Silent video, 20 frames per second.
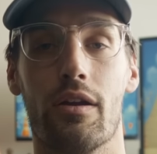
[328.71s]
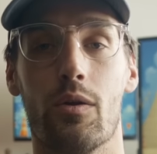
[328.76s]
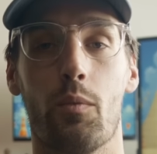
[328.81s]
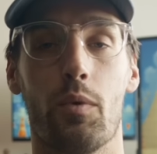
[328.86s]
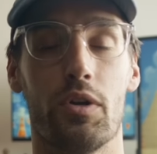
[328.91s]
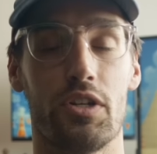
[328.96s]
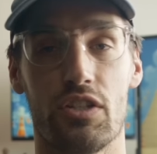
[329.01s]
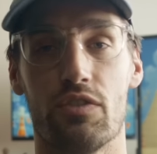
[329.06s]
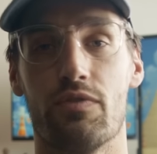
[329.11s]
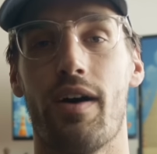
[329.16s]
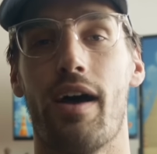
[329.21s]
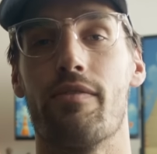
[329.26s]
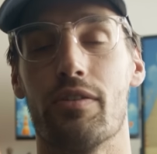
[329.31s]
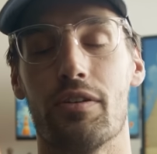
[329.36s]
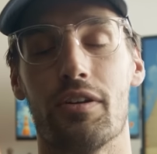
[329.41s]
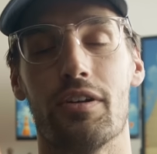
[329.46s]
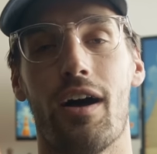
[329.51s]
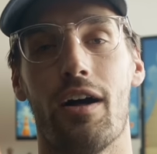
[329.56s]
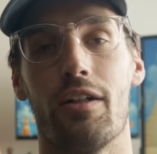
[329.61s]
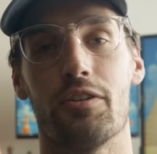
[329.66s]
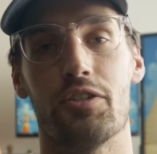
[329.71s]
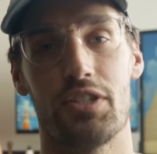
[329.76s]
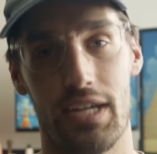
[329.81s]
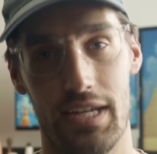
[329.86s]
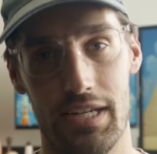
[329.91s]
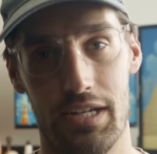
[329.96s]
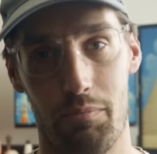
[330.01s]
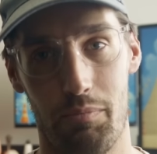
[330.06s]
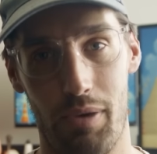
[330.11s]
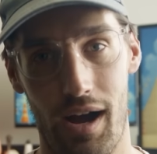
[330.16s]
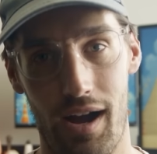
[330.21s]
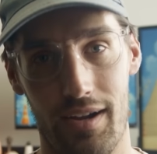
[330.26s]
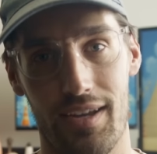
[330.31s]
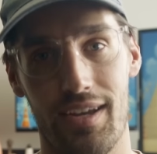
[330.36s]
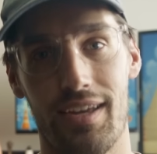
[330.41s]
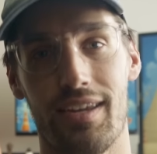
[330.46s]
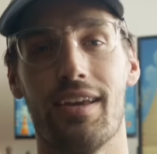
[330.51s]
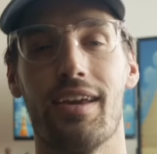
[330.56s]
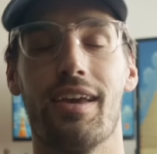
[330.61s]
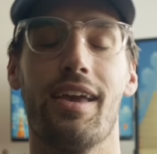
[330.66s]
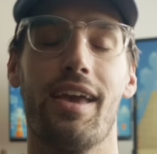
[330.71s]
which is $500 in your pocket